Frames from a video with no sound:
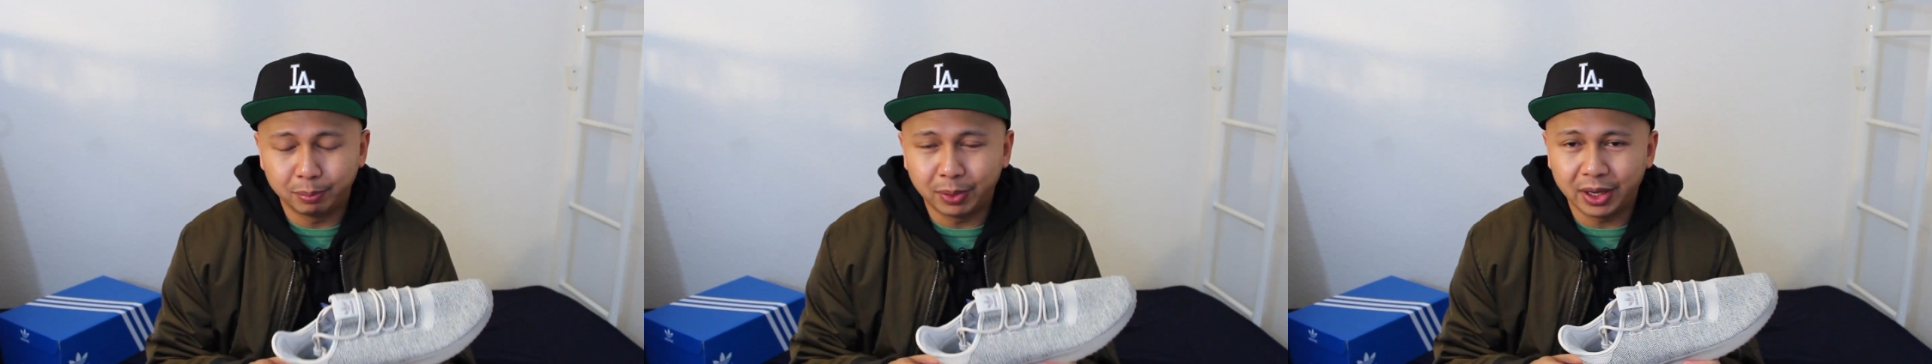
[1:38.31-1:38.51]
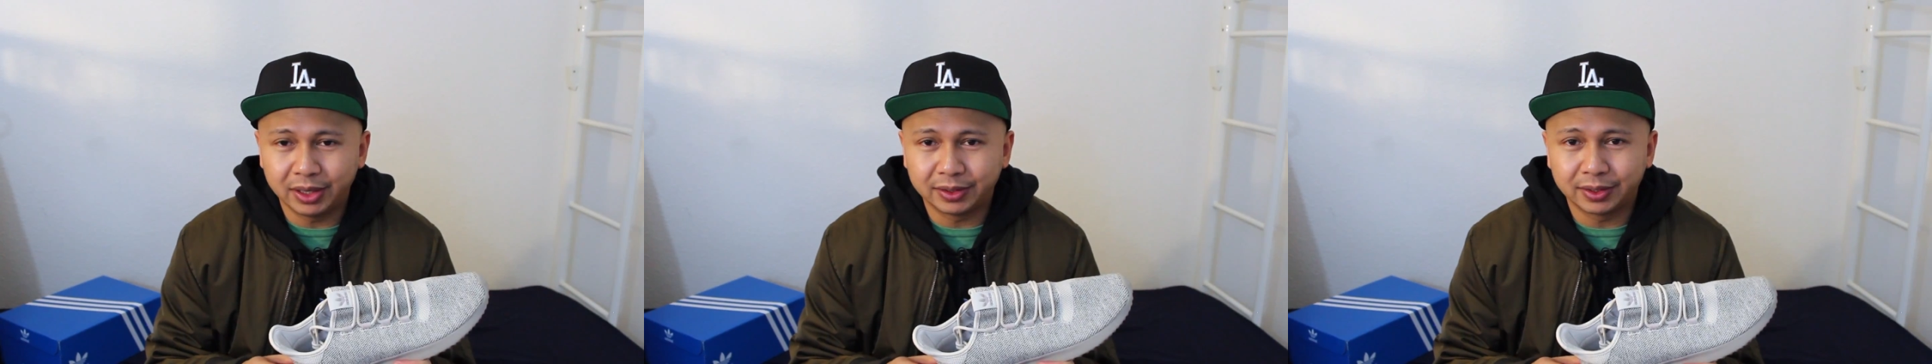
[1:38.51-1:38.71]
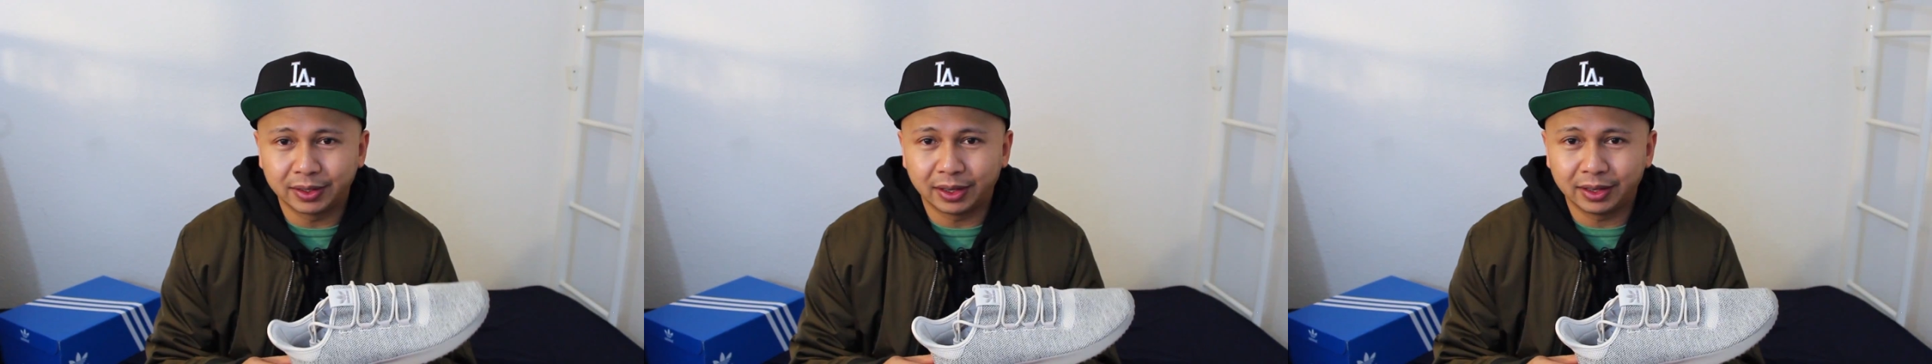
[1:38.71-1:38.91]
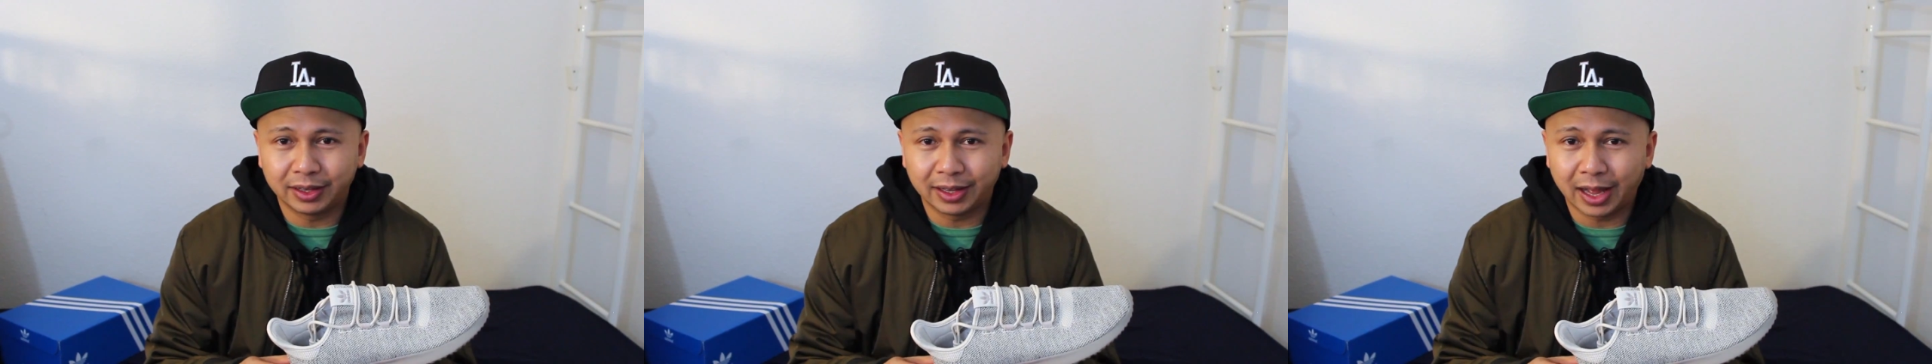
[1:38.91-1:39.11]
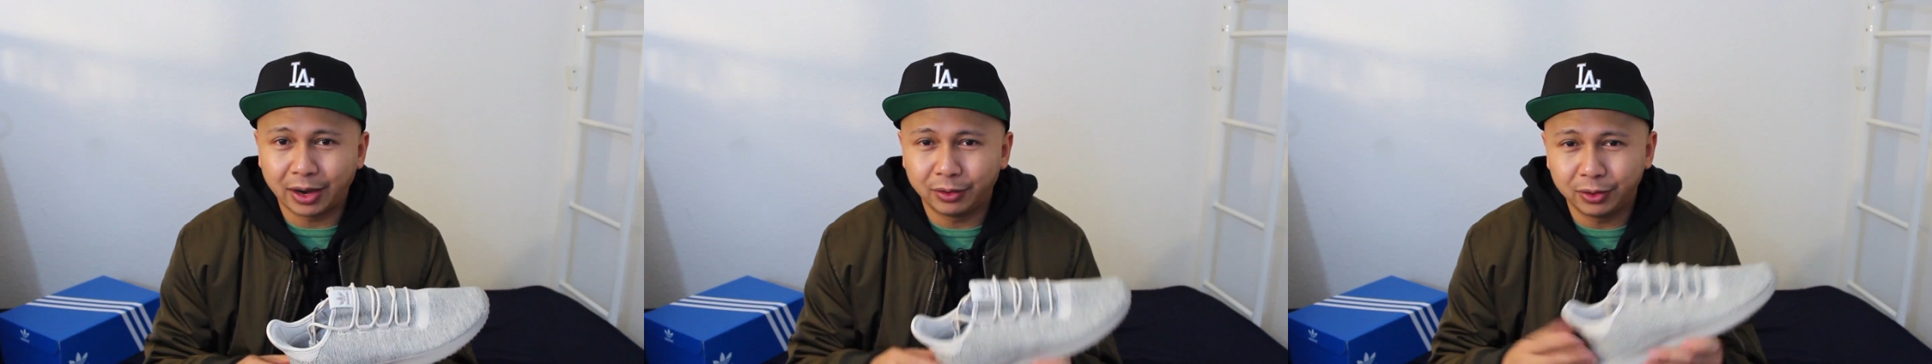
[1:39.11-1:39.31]
but
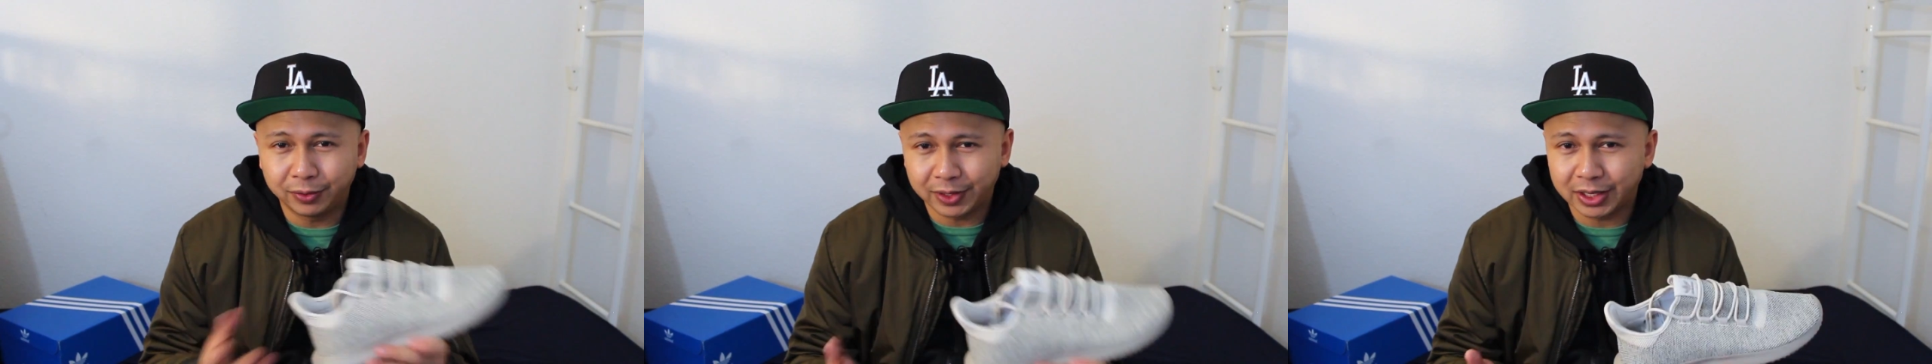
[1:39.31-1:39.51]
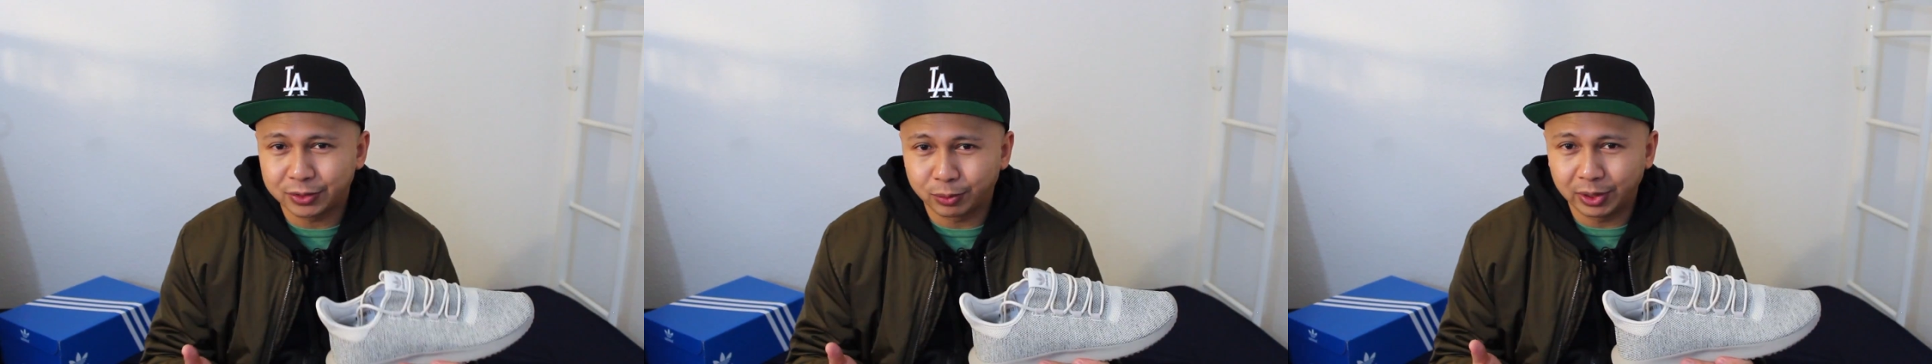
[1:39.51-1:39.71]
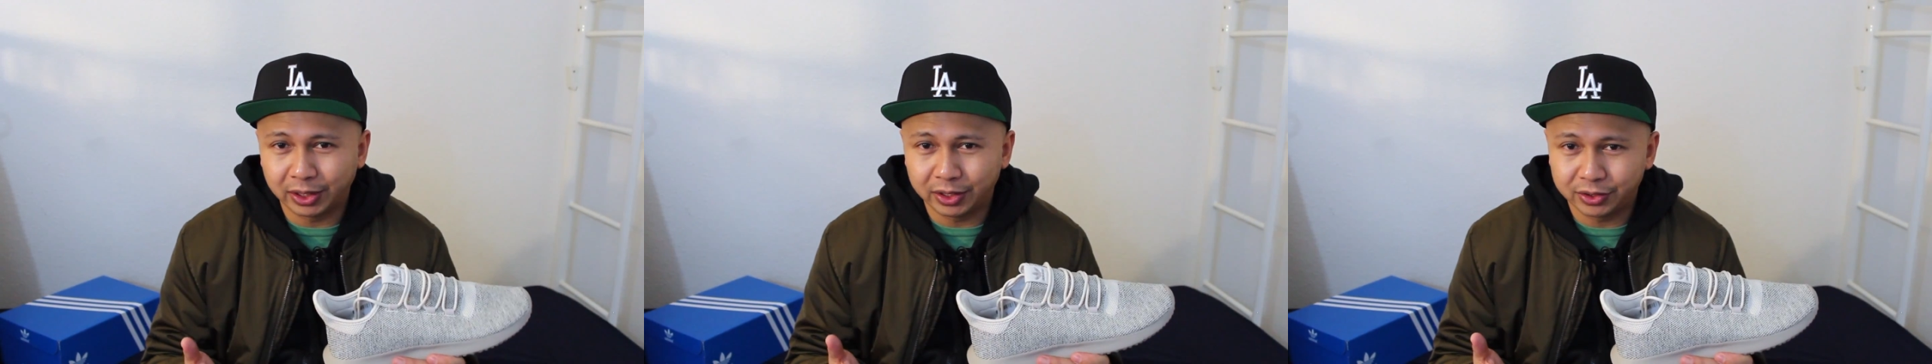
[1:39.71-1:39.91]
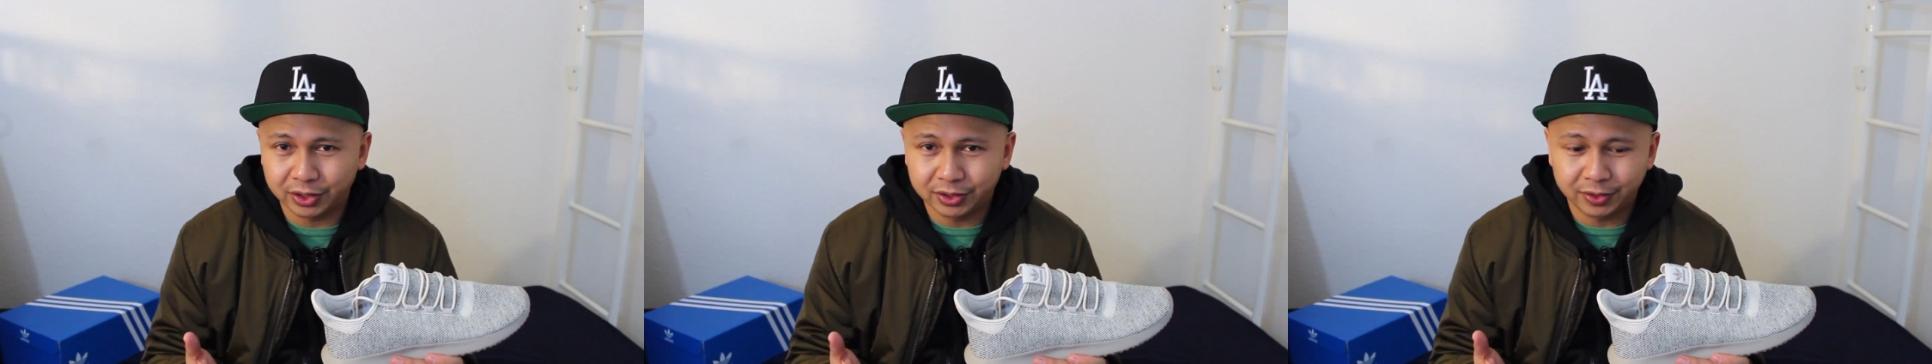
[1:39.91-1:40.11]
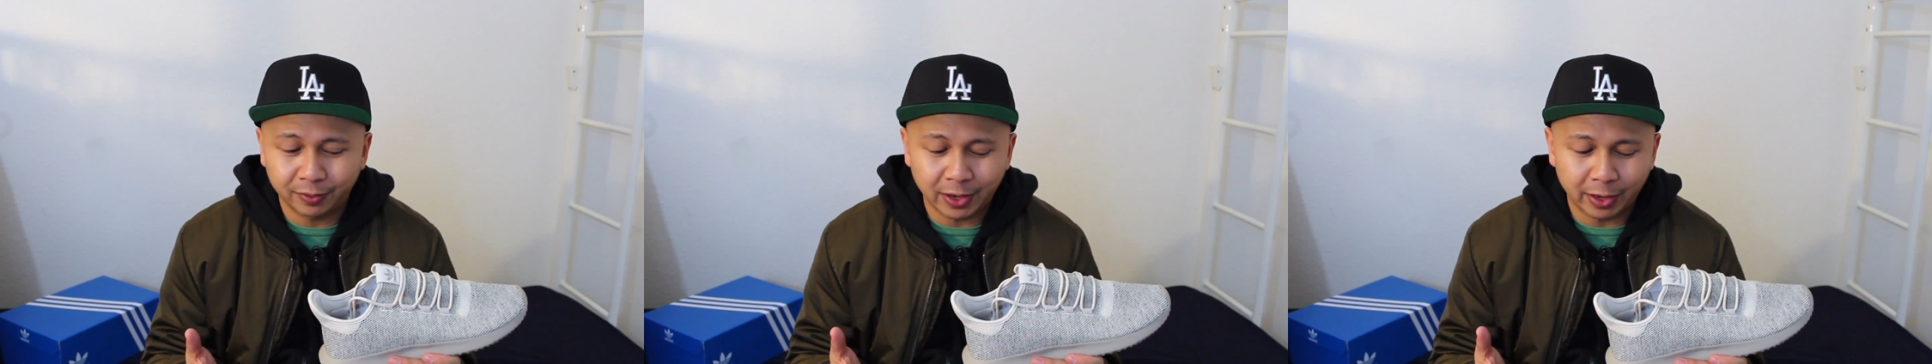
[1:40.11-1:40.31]
I don't know if that's really a
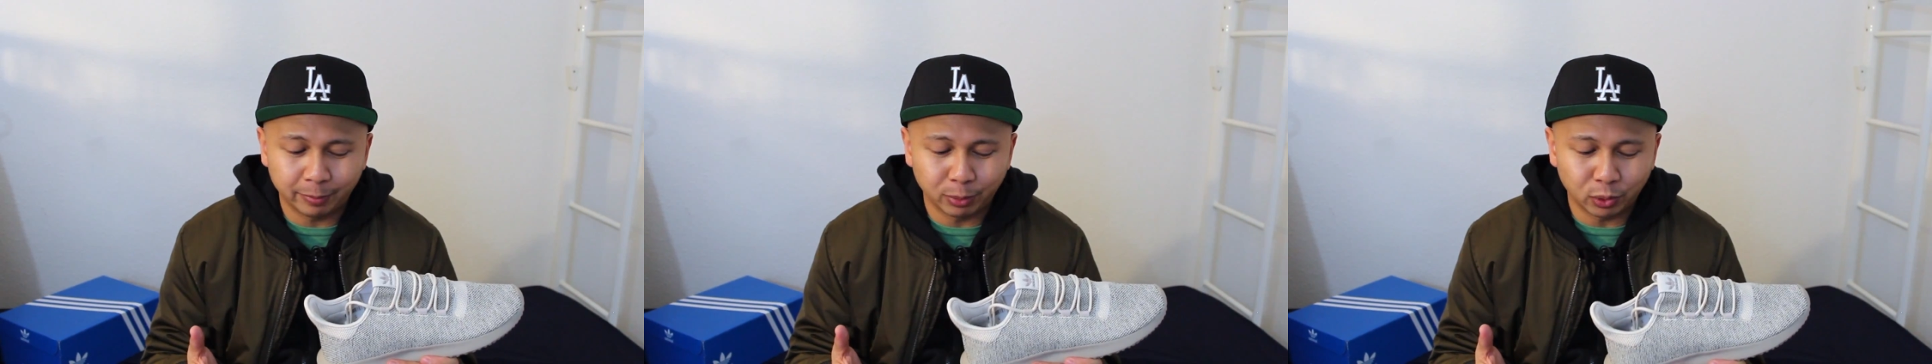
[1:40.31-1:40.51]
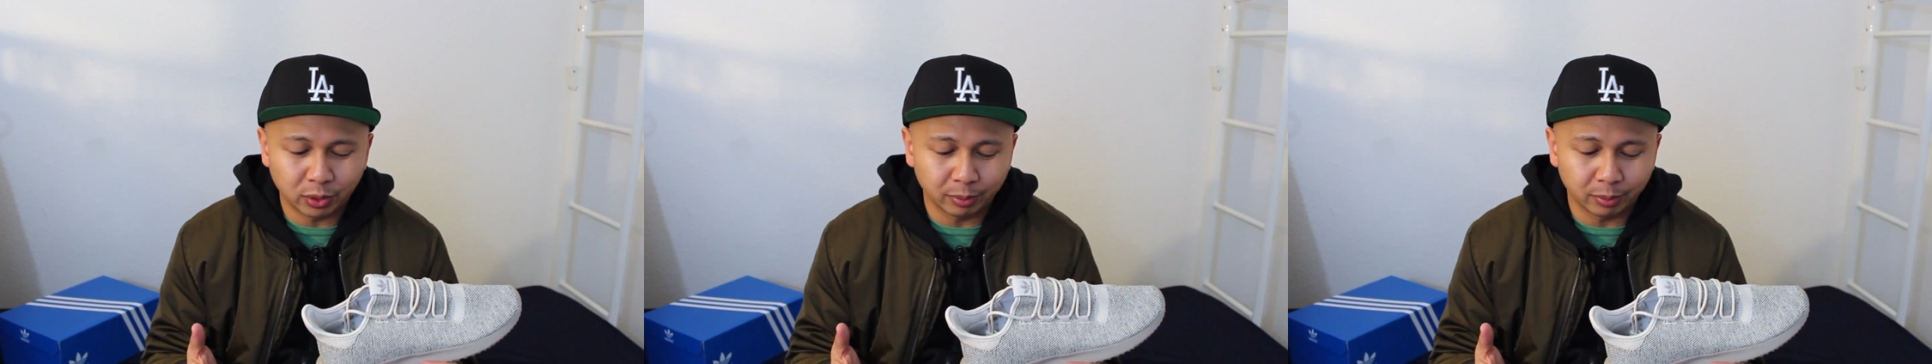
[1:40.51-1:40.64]
justifiable